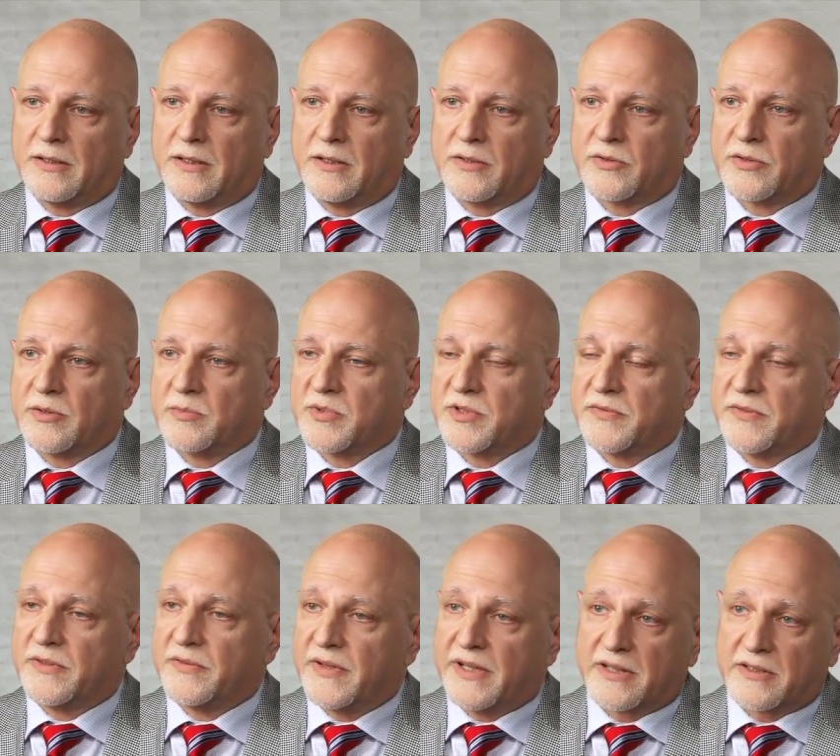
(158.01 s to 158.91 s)
in terms
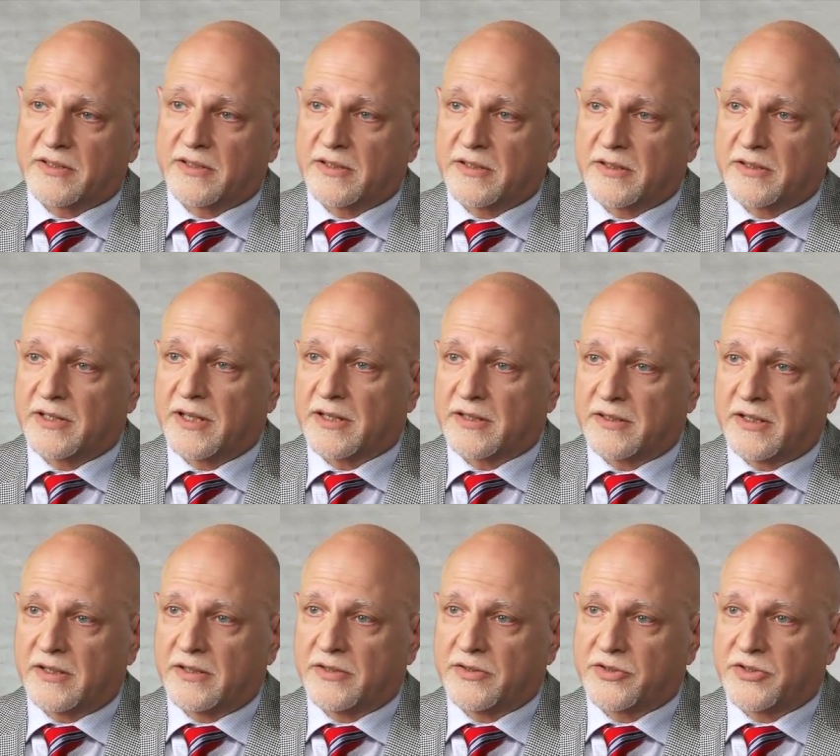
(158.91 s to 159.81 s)
of advancing the
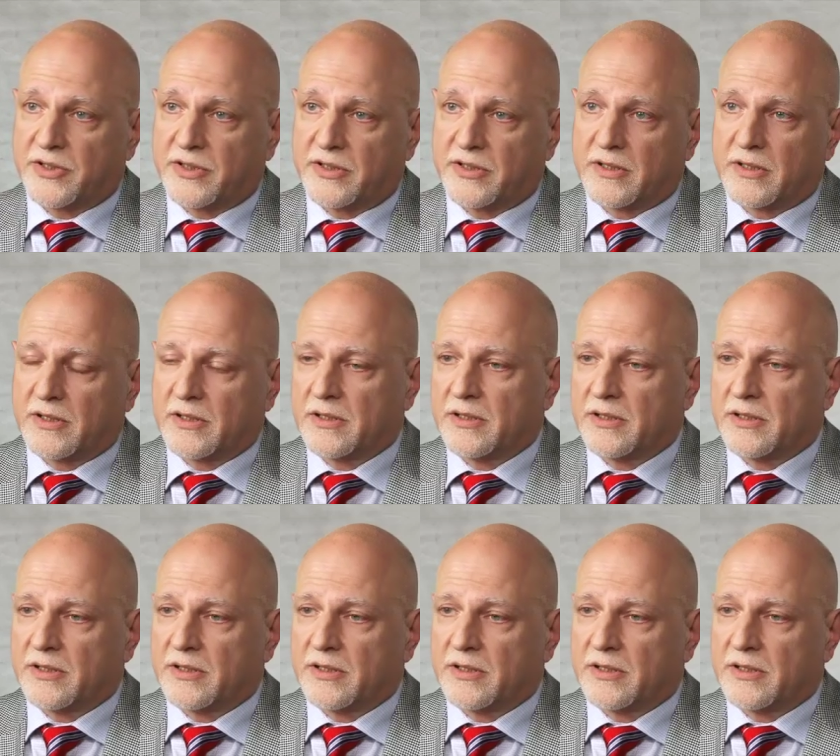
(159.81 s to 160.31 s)
technology.